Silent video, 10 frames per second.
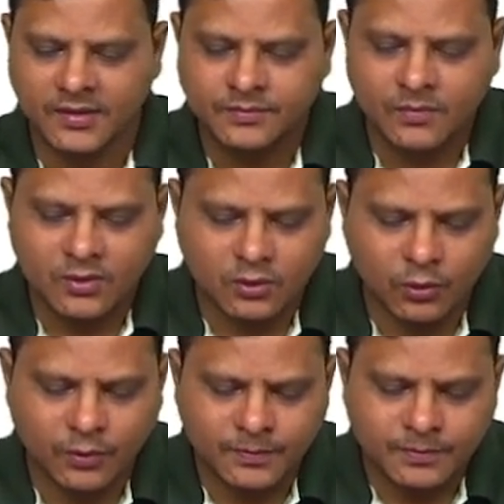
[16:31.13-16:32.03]

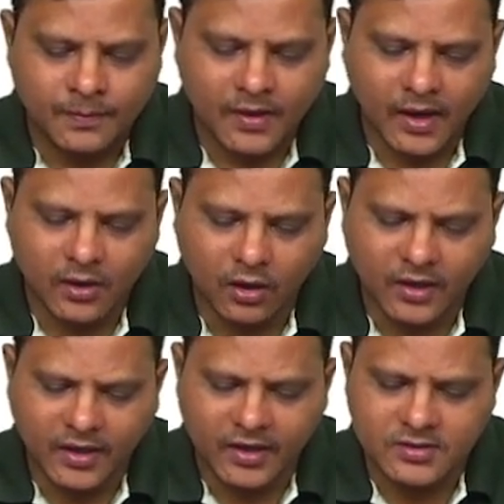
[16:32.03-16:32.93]
So an
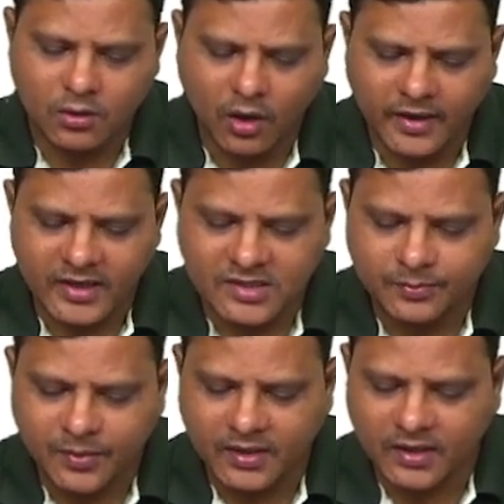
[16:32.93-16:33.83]
auditor is not
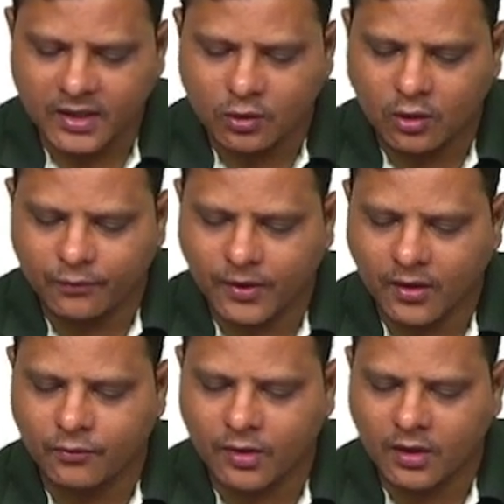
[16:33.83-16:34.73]
expected to
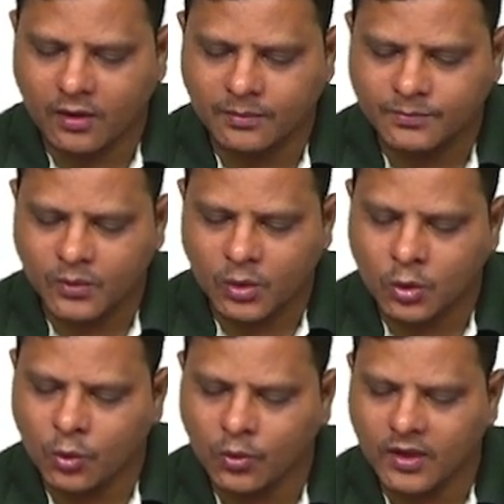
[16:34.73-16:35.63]
perform
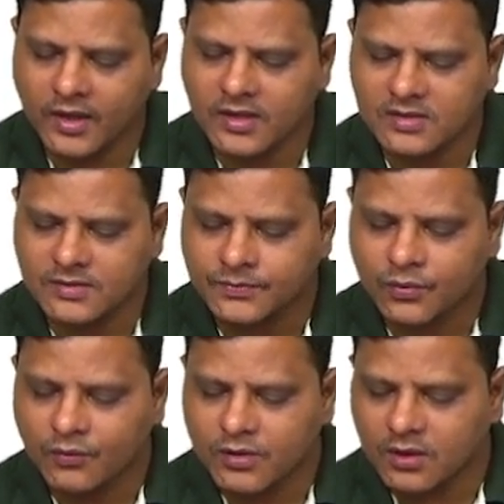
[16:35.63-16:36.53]
duties
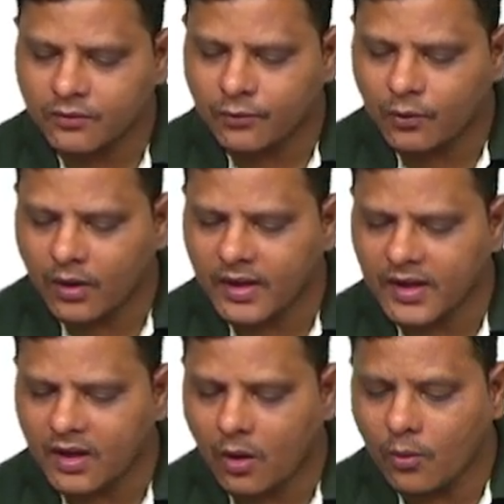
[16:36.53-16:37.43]
which are falling
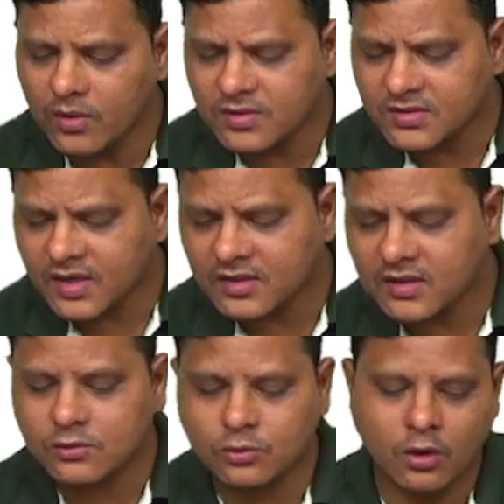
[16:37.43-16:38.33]
outside the
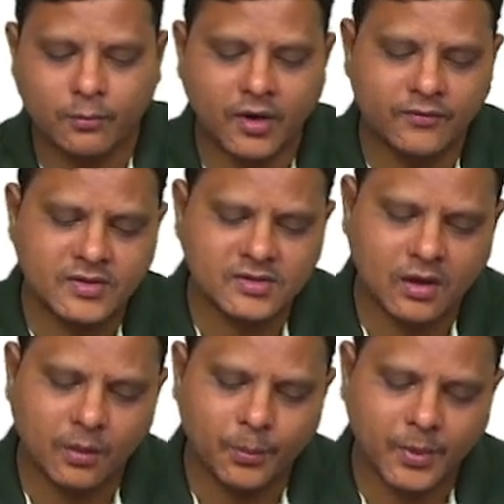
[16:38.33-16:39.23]
scope of his
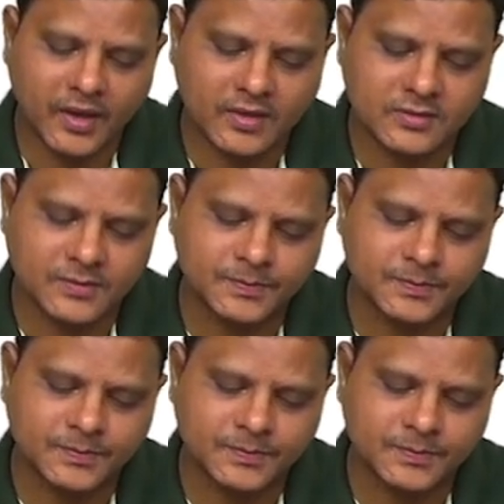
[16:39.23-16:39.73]
competence.